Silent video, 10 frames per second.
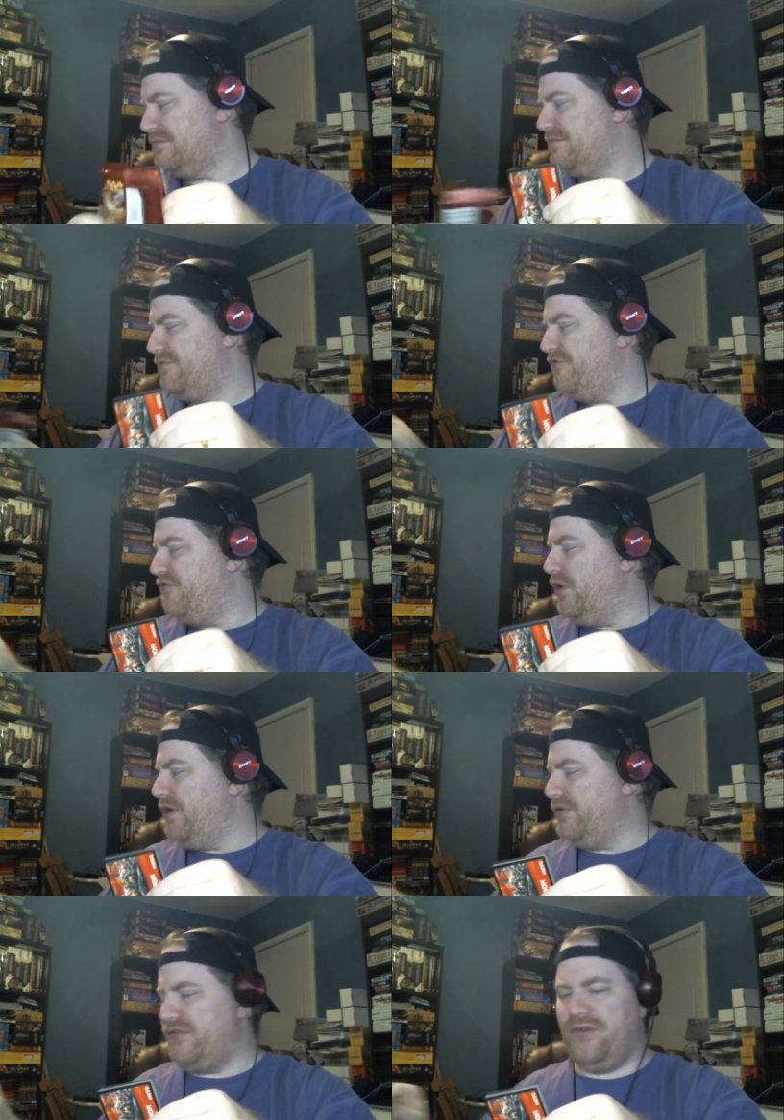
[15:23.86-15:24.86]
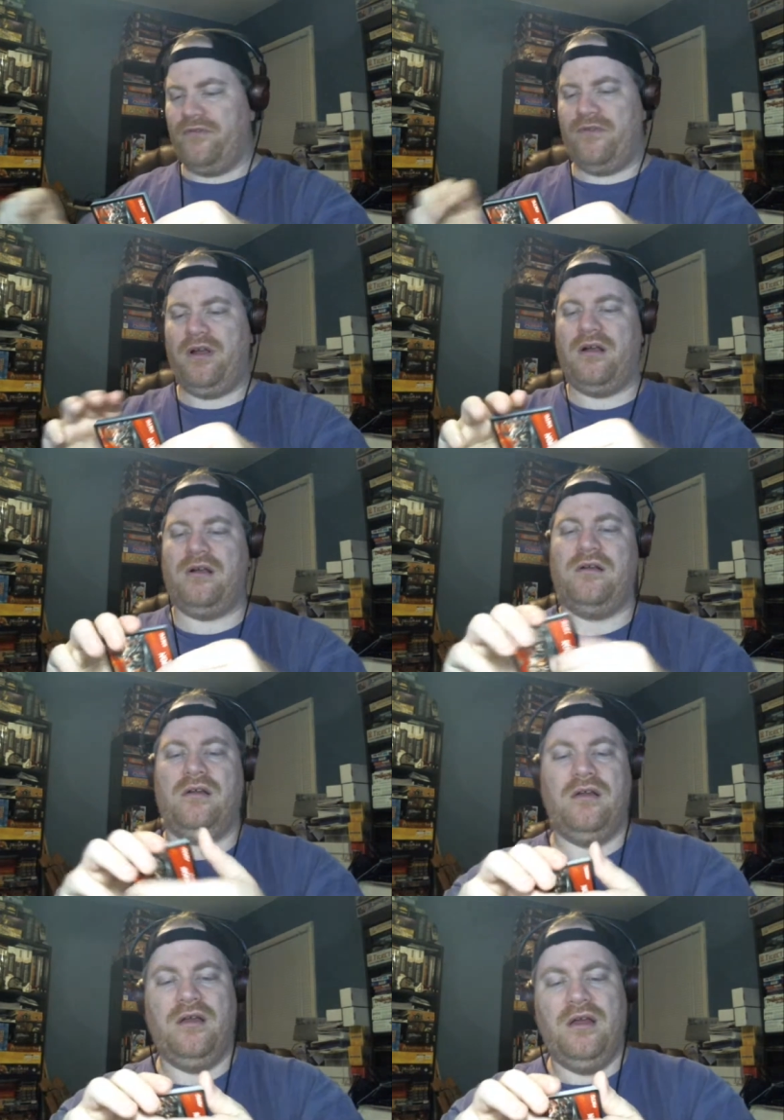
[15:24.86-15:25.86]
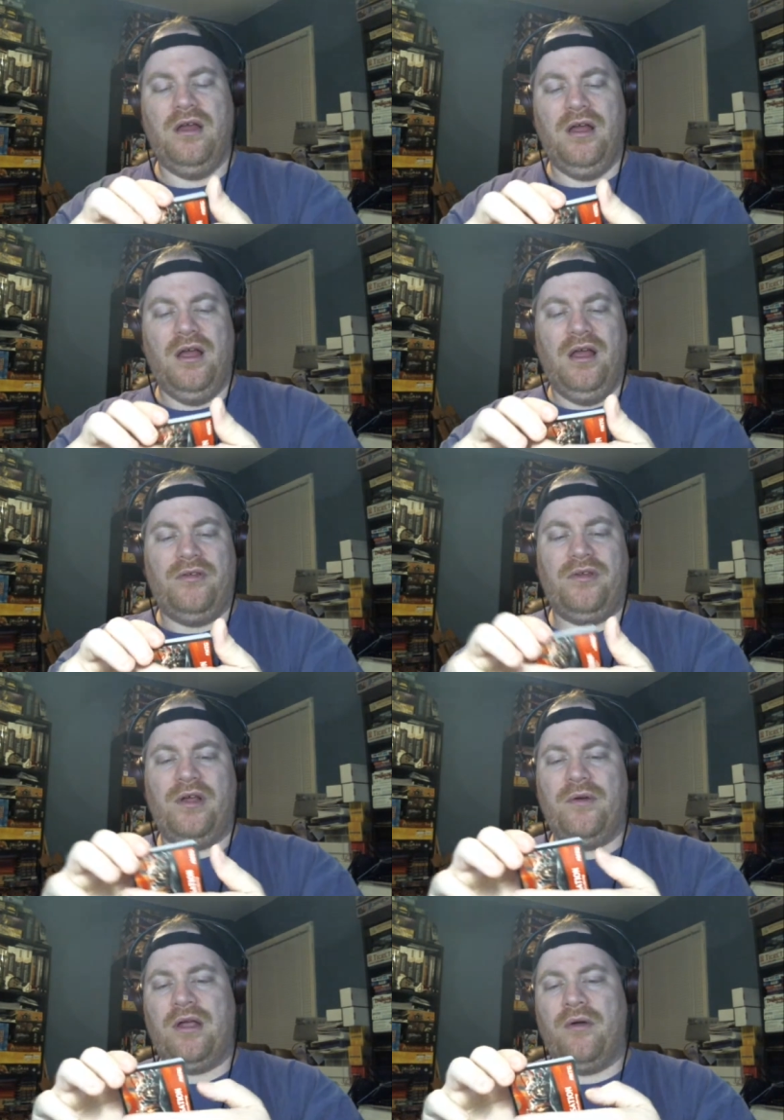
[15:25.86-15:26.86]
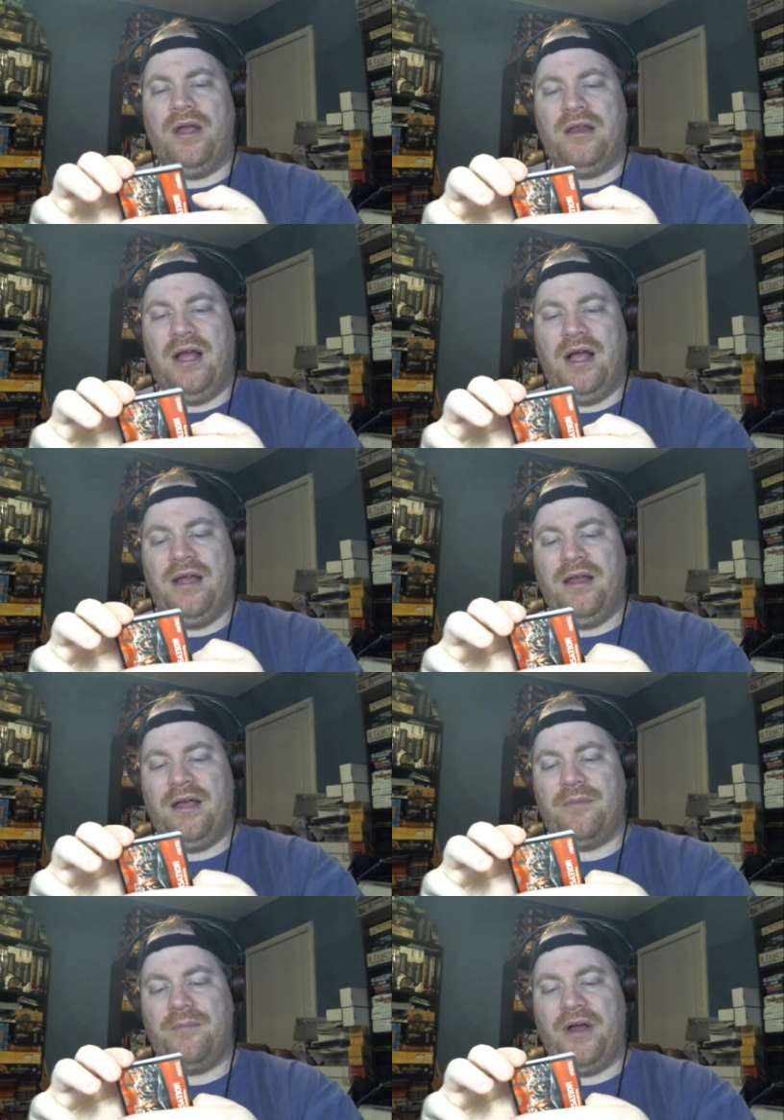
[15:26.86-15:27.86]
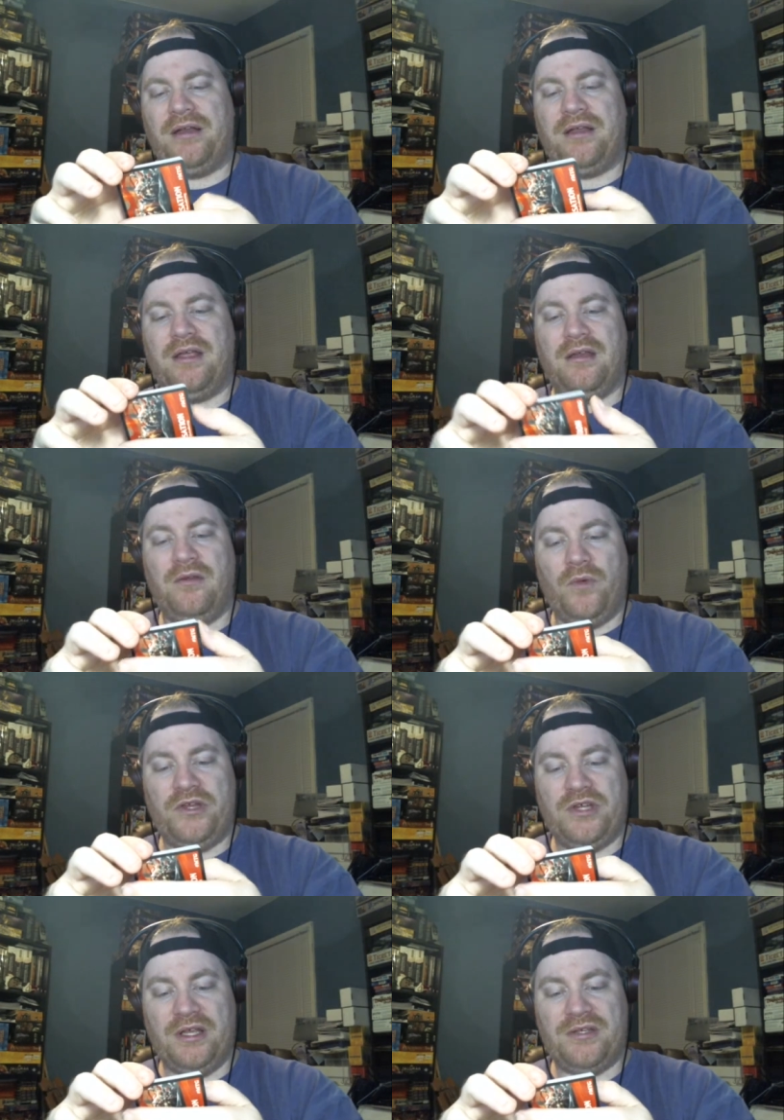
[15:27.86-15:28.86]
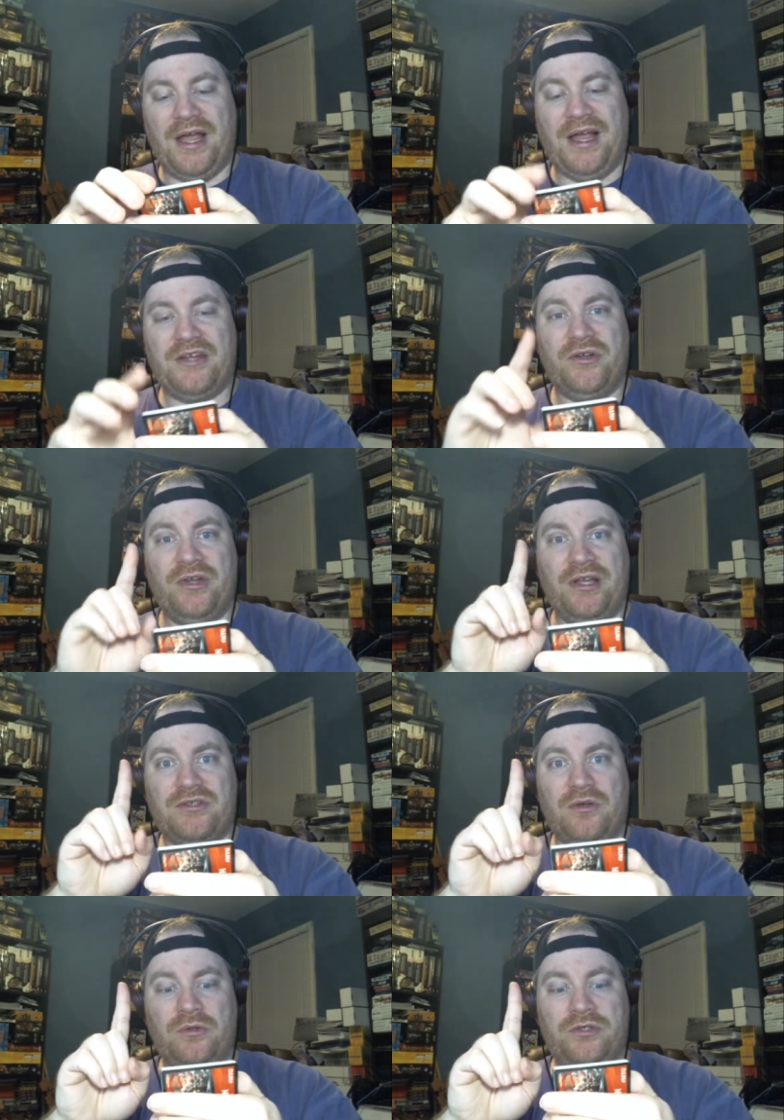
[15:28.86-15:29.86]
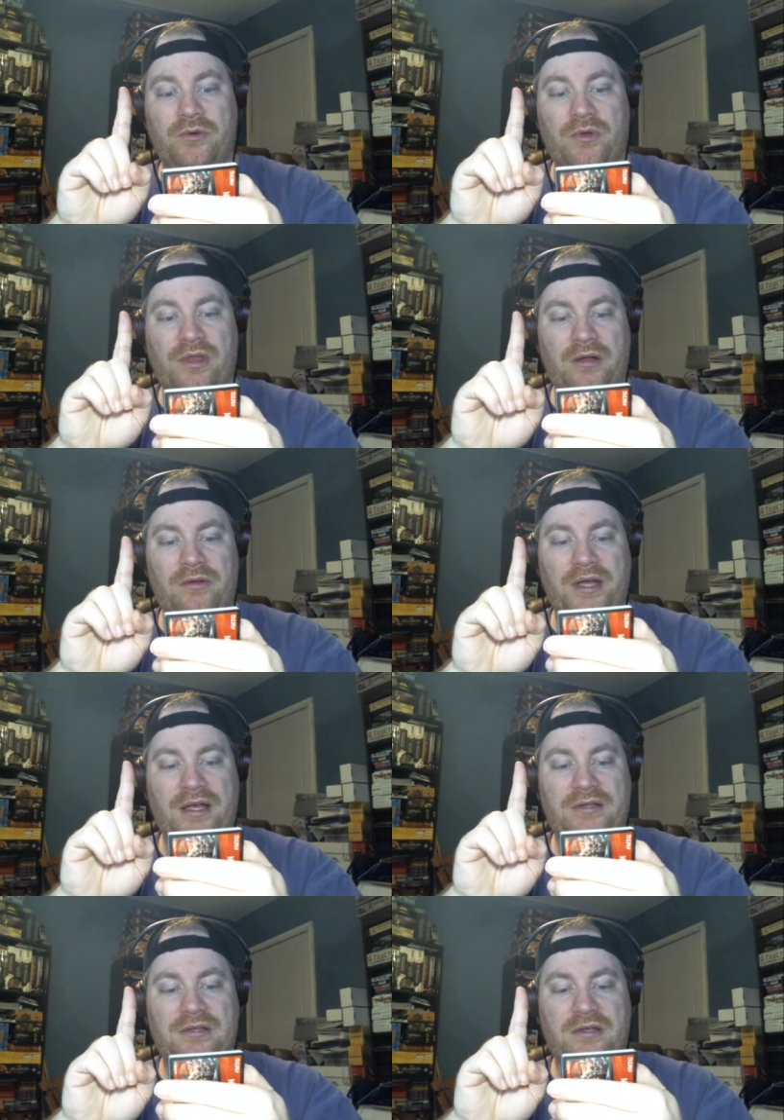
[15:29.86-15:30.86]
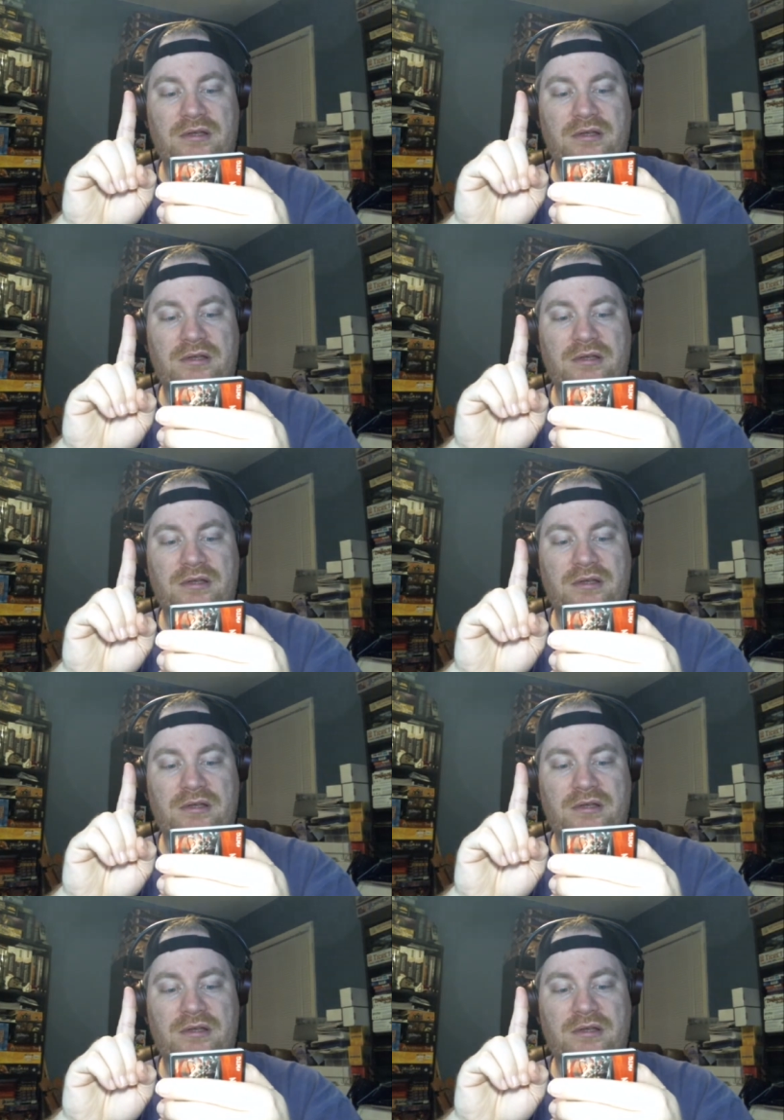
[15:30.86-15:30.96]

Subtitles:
foils so far. So here we go. We got an Enoch Bondkin, which is actually a soldier with Outlast.